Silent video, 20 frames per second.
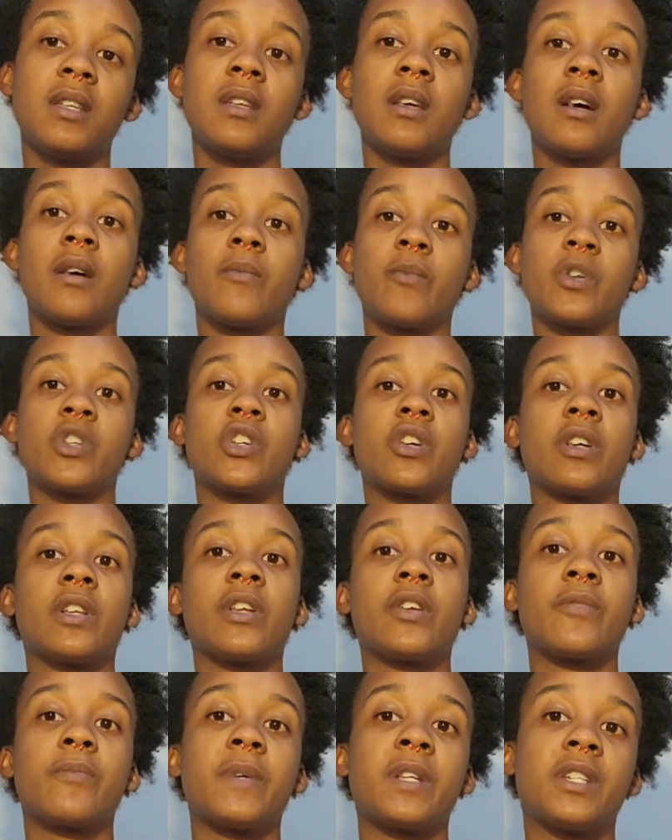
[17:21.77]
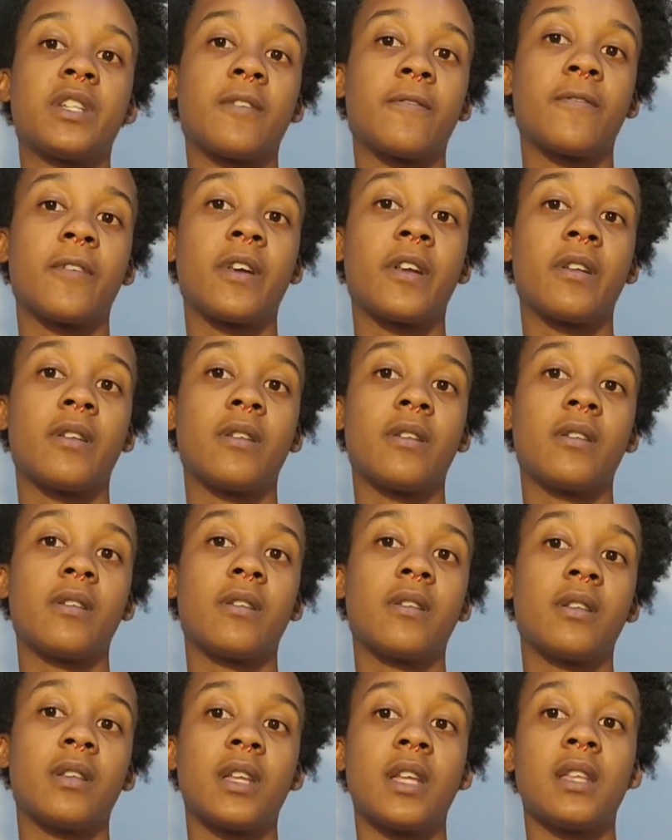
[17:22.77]
which are a little bit different
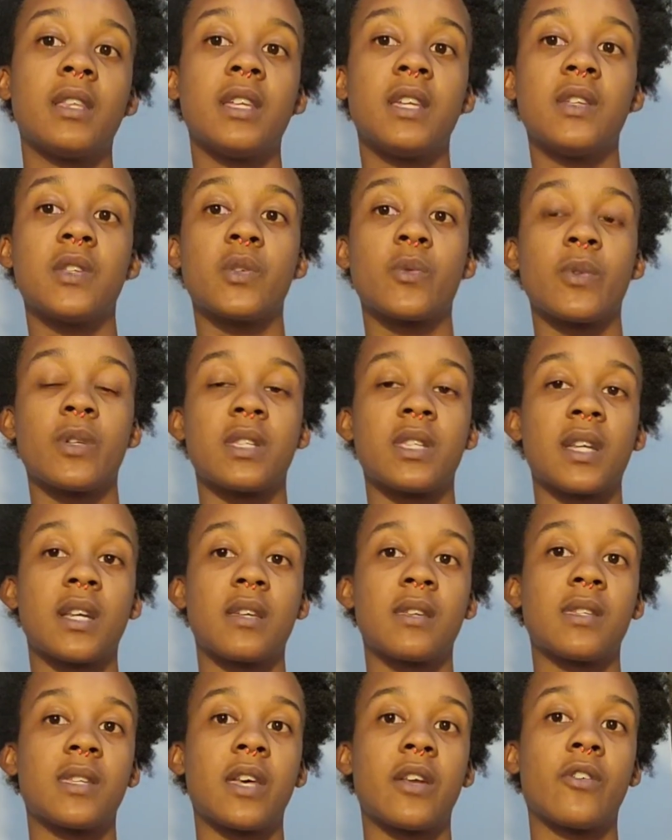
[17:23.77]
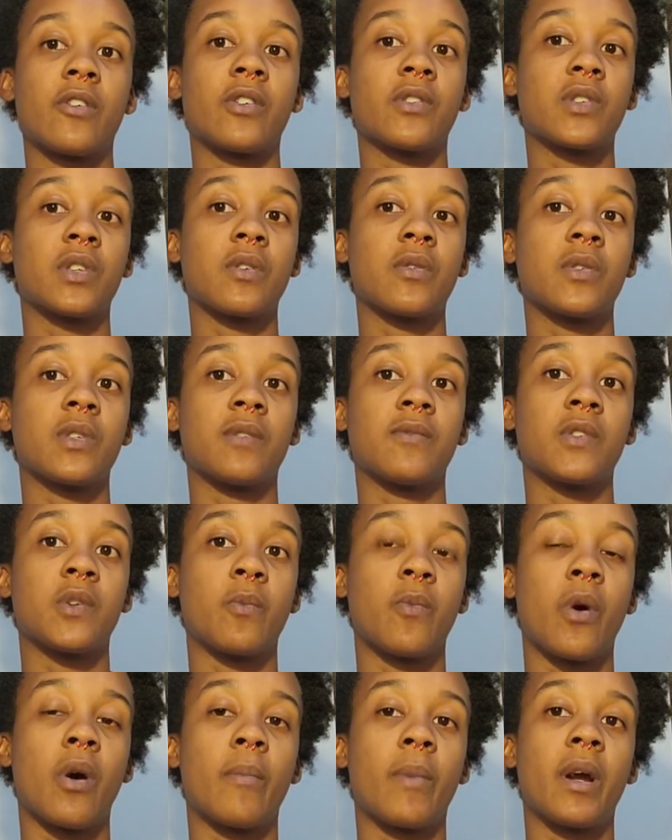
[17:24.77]
than these ones that I said are exclusive to
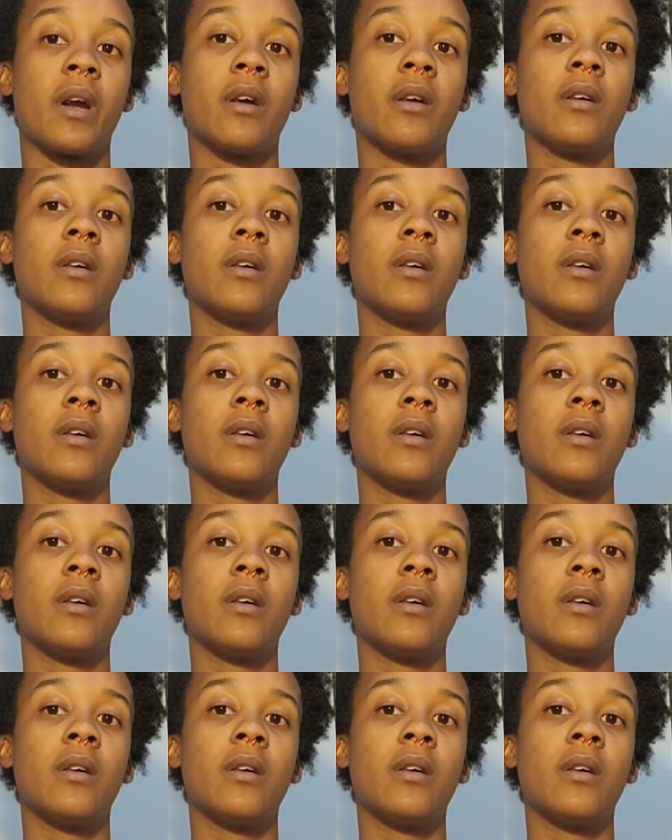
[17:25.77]
Walmart.